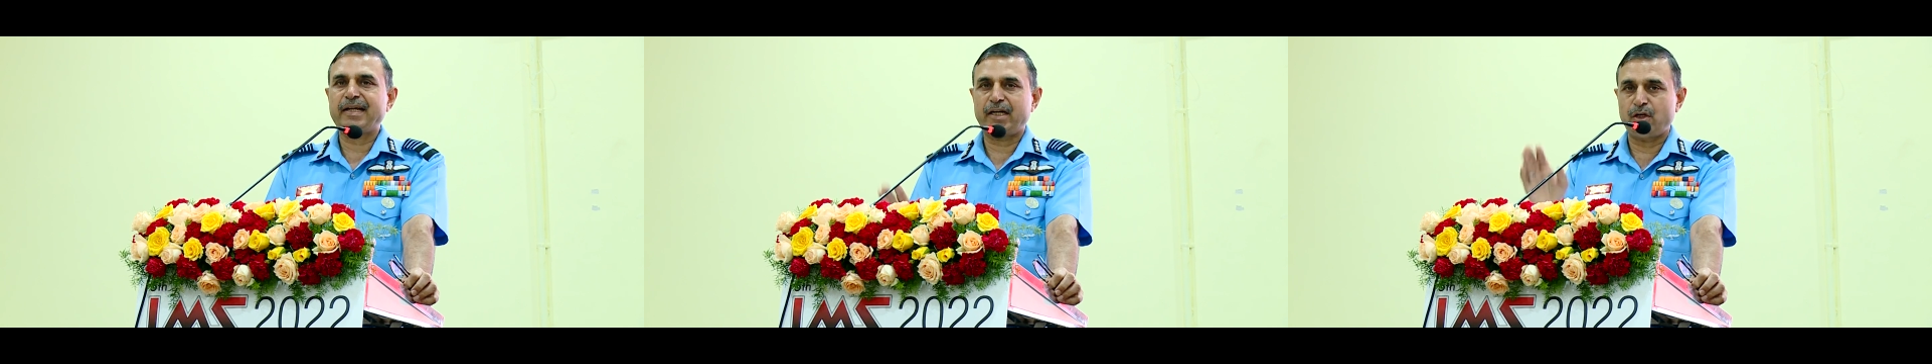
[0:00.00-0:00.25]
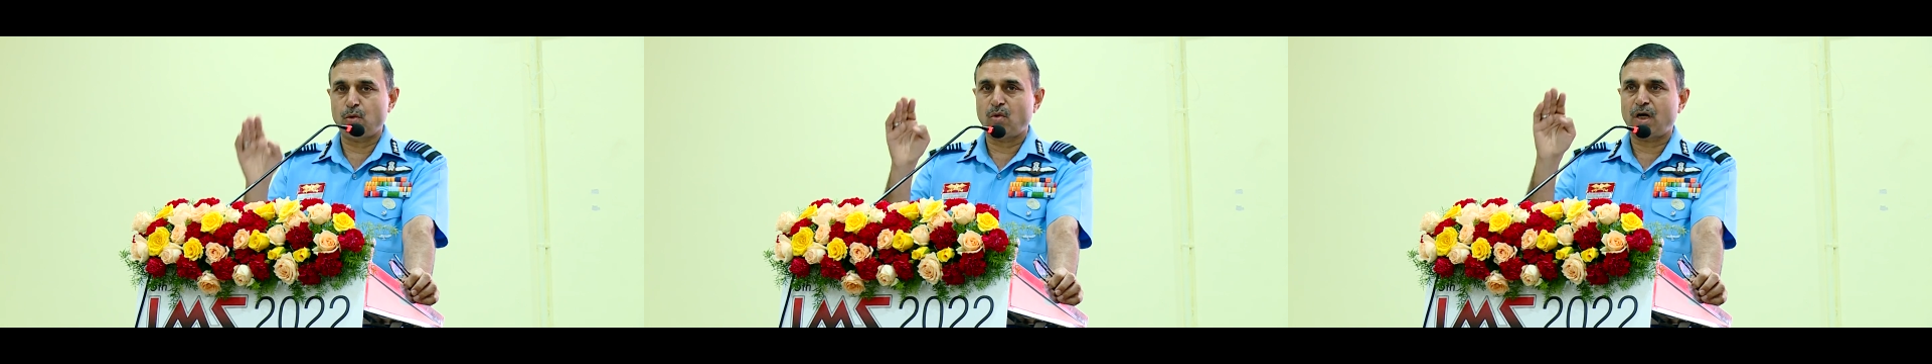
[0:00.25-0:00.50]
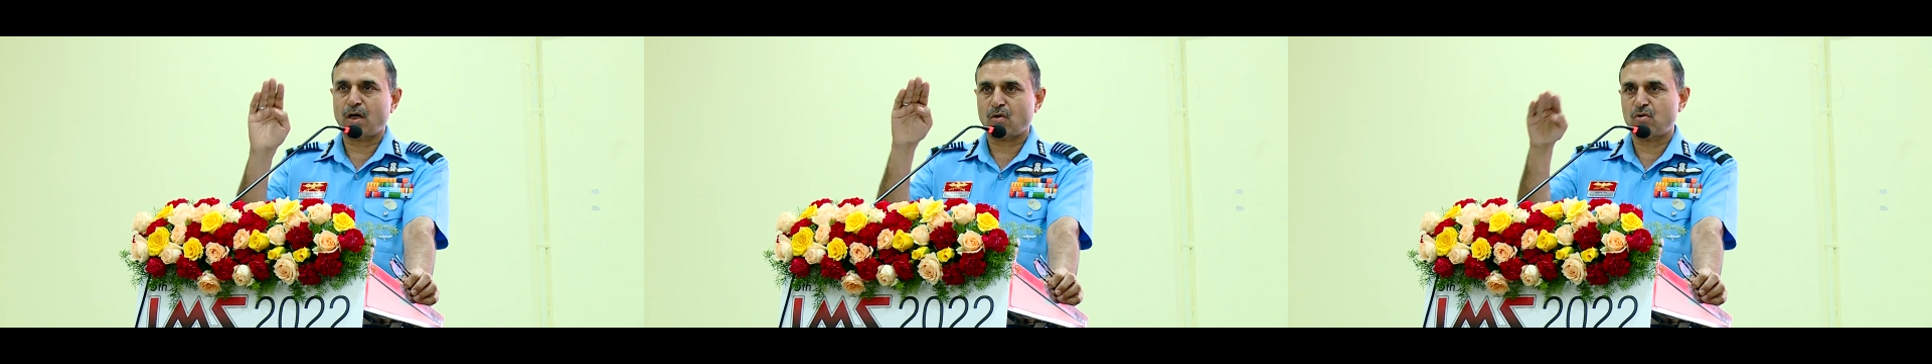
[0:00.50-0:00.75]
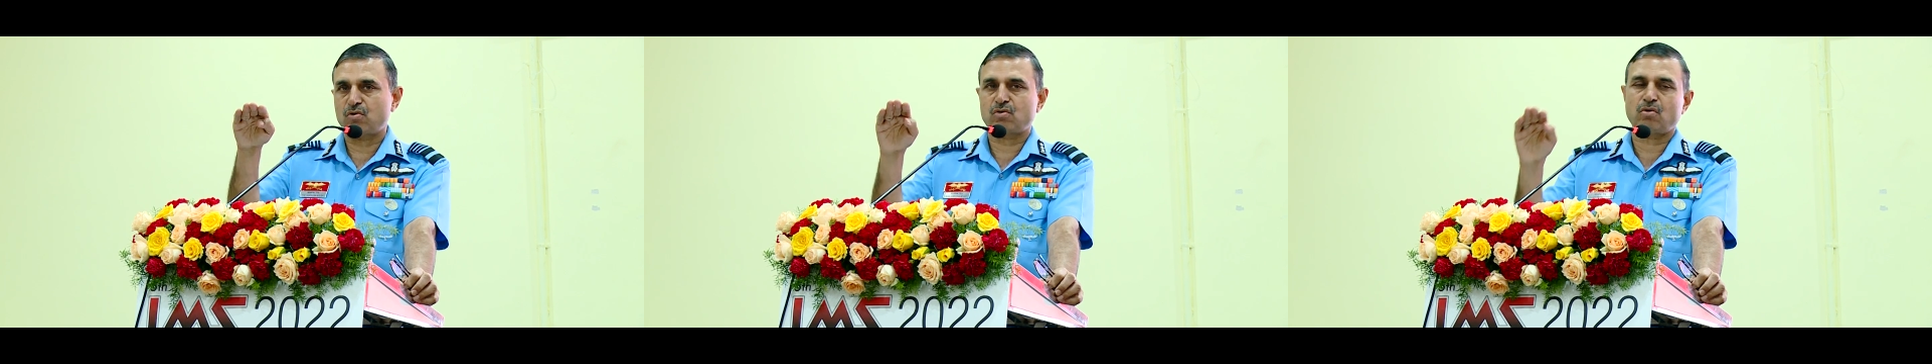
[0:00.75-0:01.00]
that you are
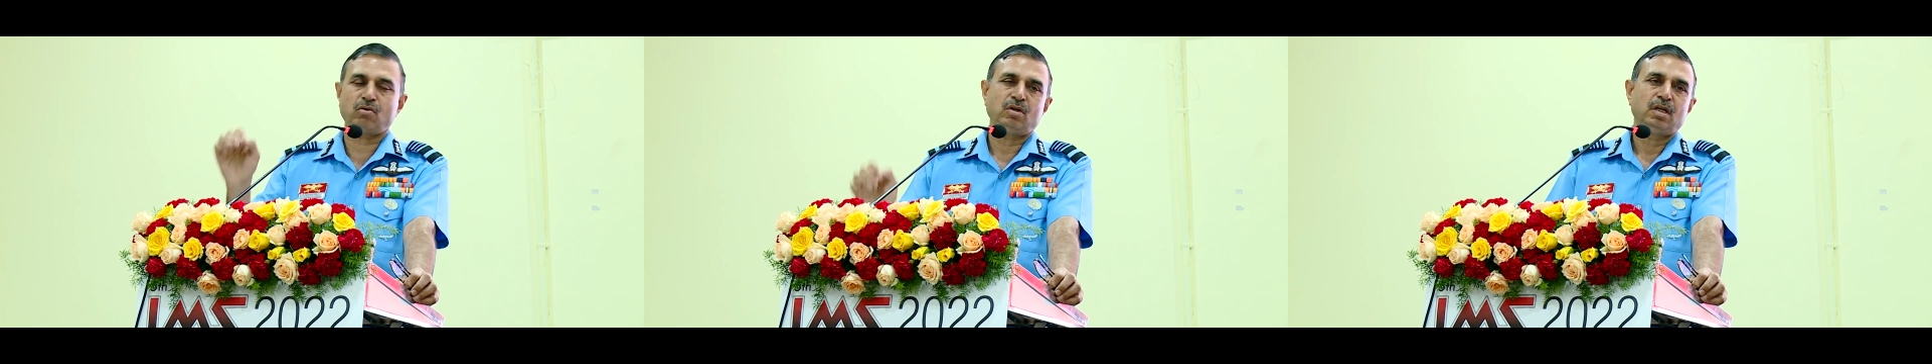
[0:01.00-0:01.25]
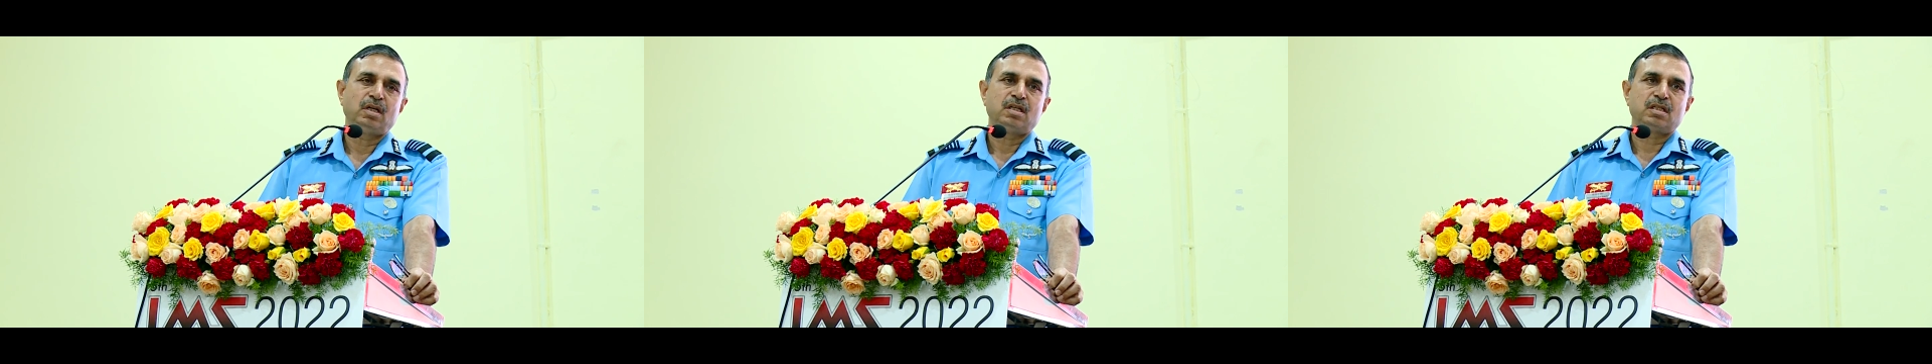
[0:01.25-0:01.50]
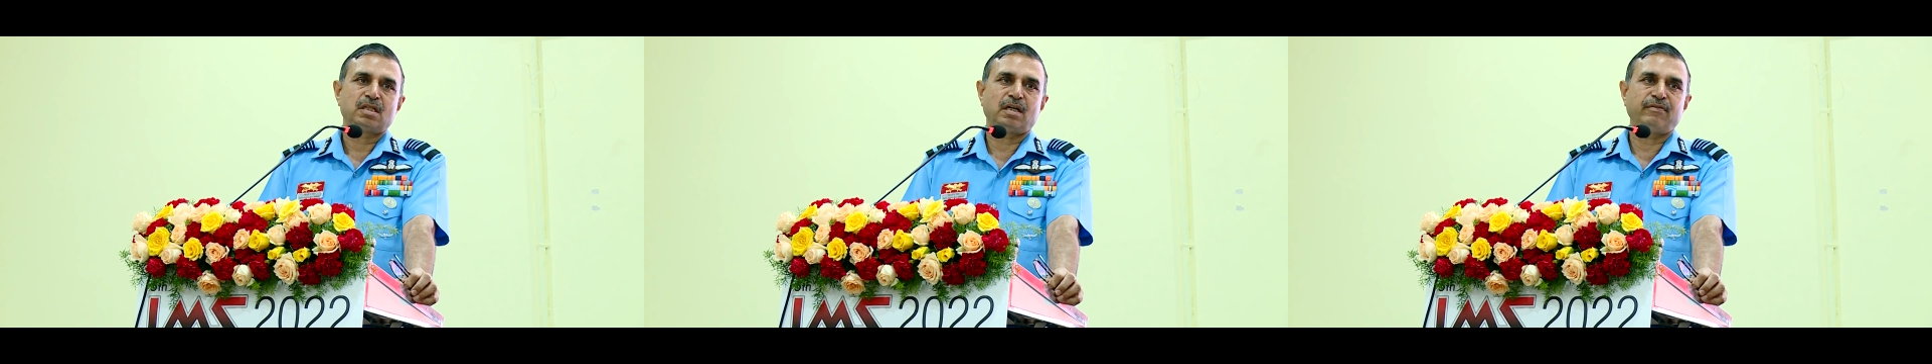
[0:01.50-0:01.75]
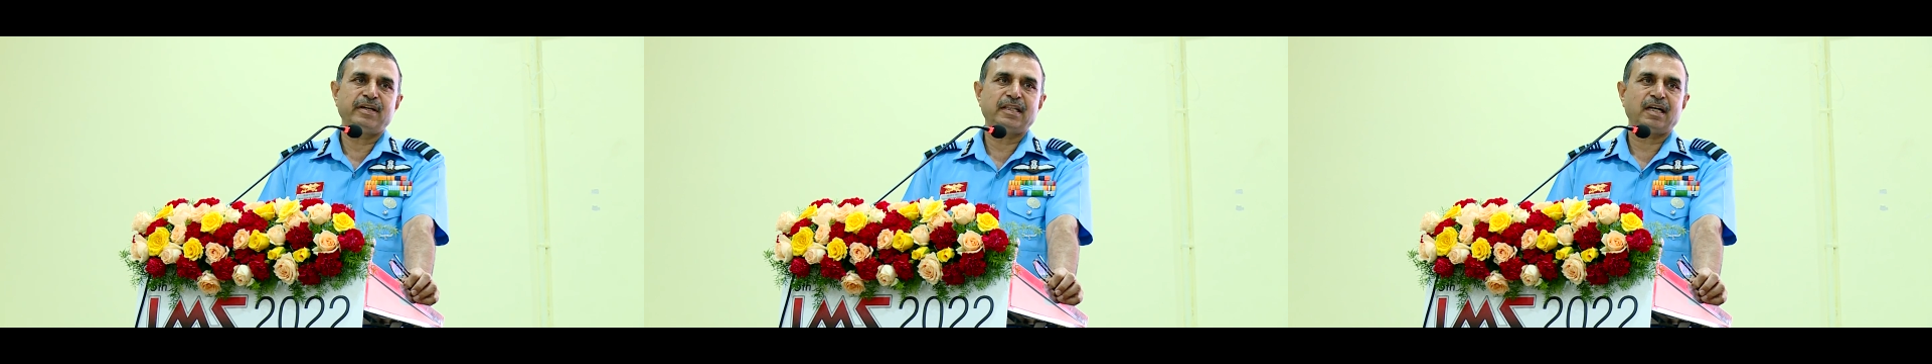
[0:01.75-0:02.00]
also
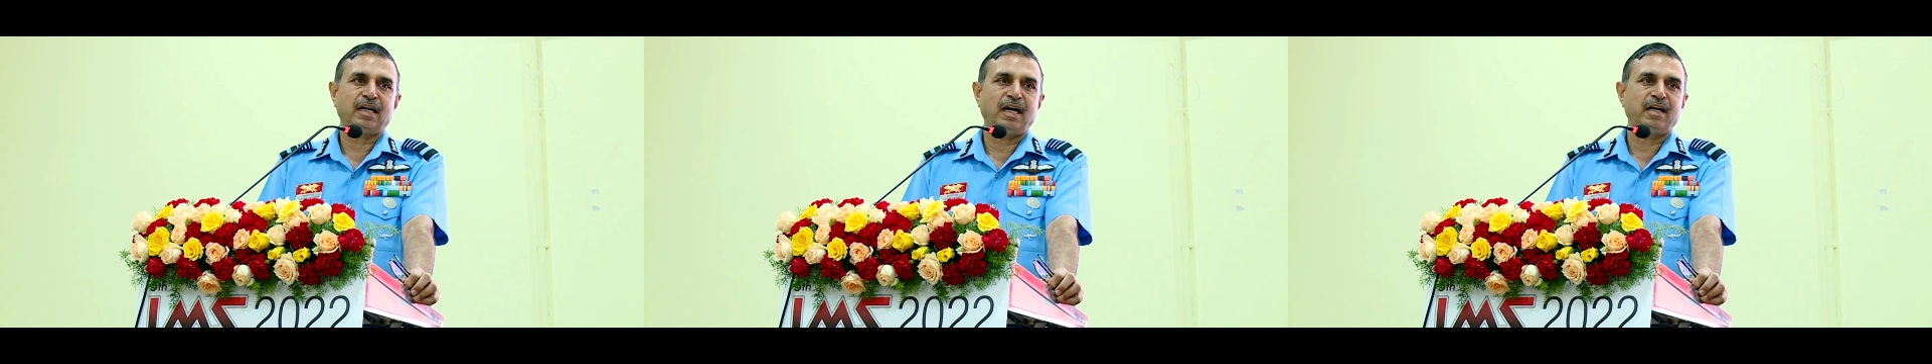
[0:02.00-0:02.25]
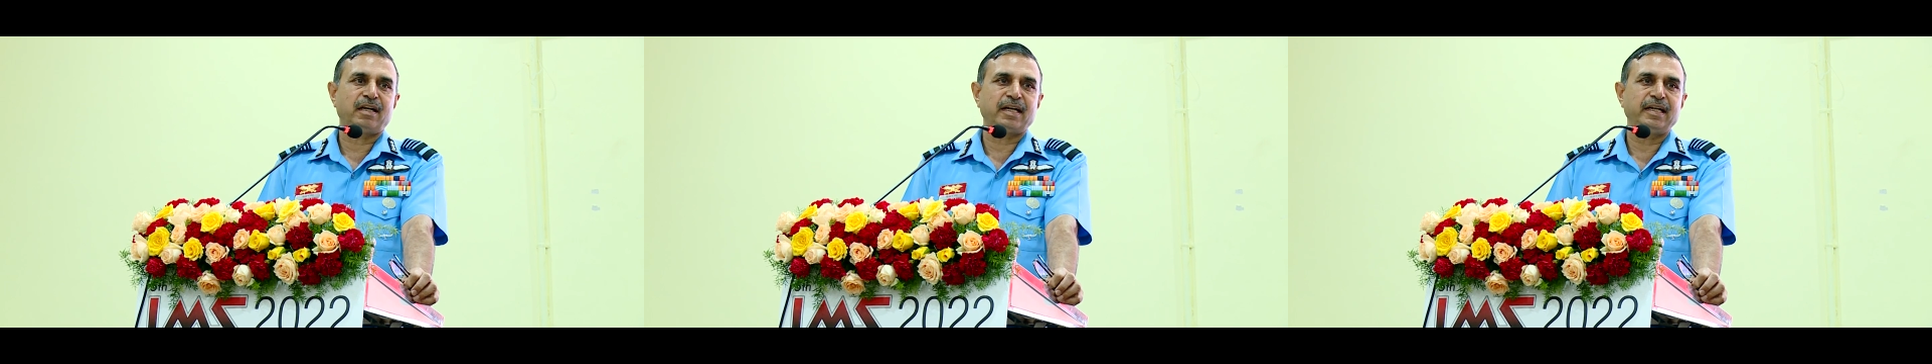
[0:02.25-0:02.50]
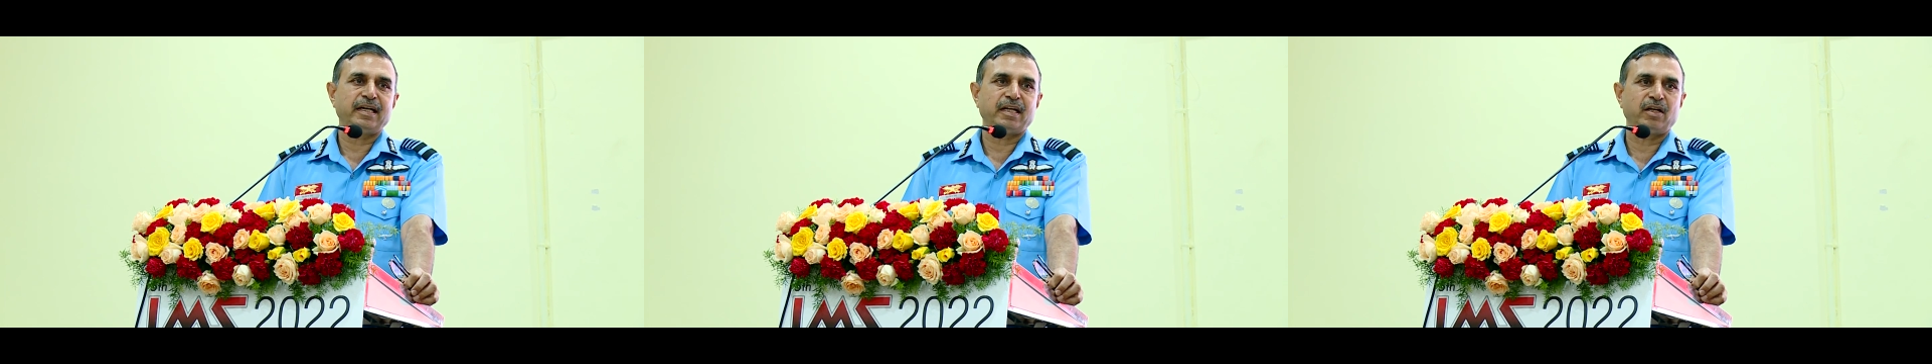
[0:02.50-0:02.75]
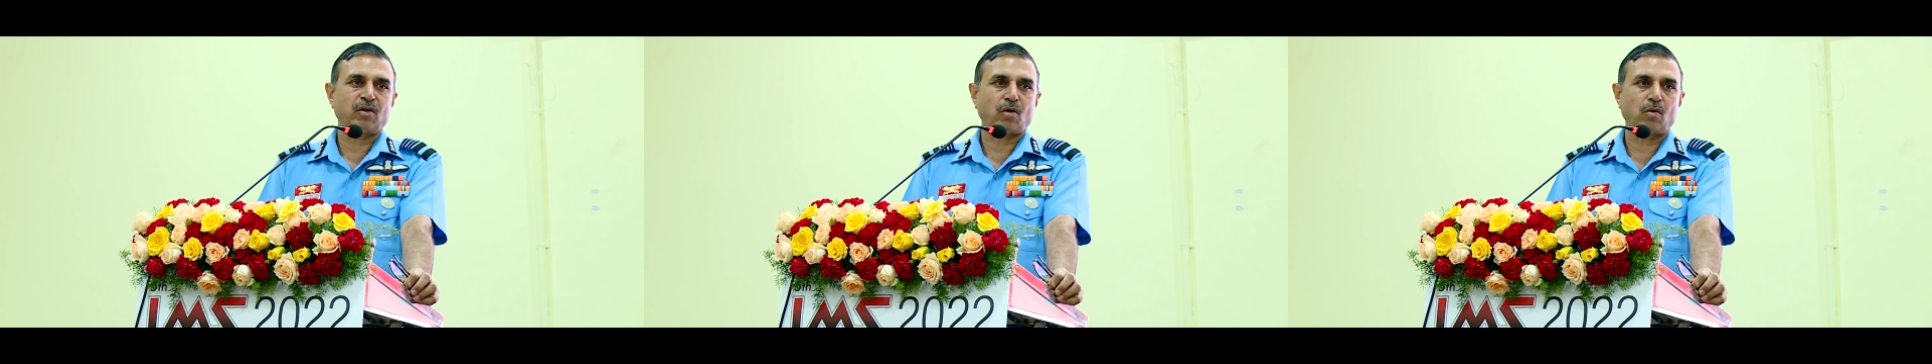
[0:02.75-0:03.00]
serving the country
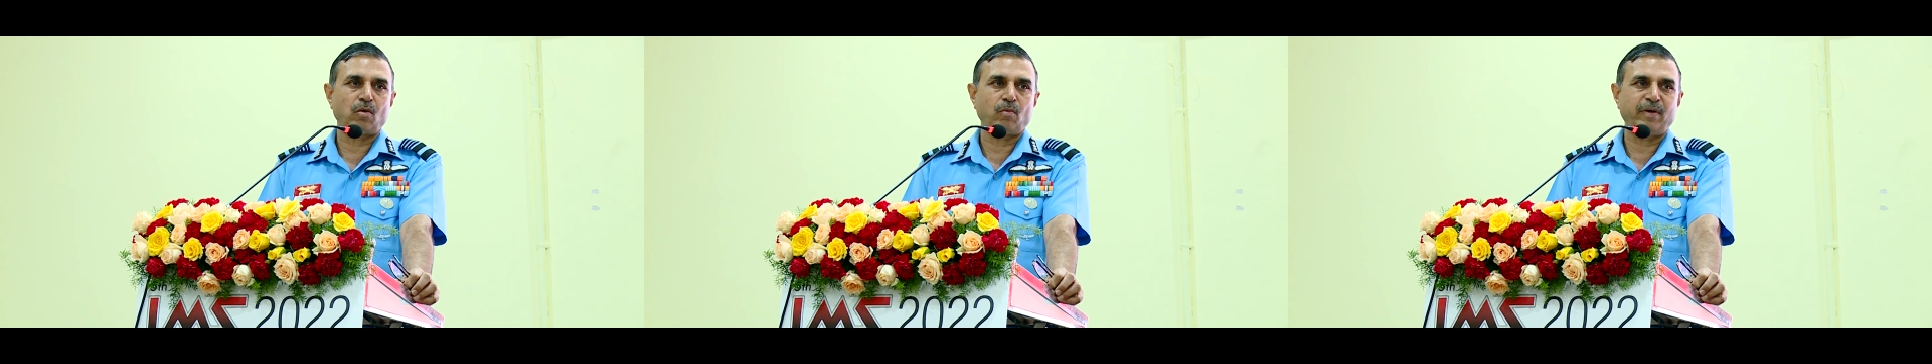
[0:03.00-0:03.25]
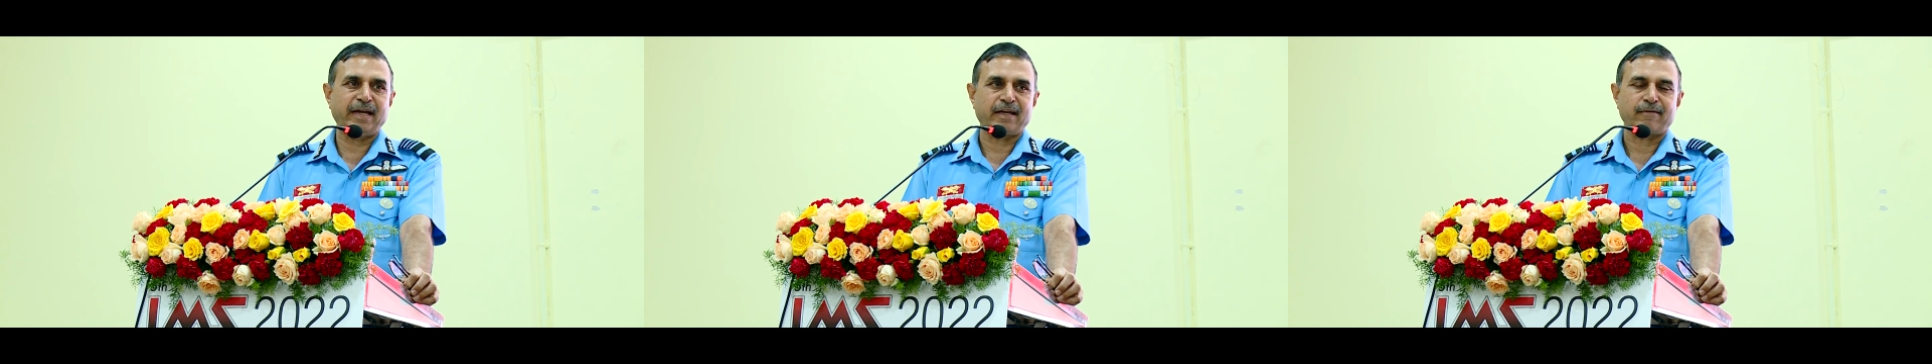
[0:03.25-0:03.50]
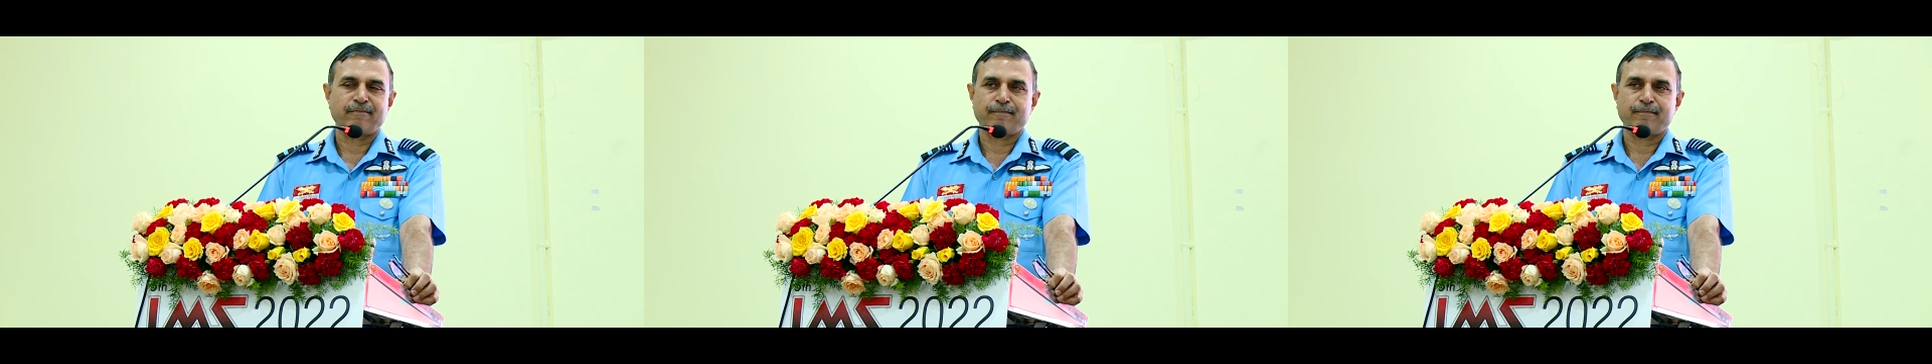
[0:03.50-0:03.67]
in your own way.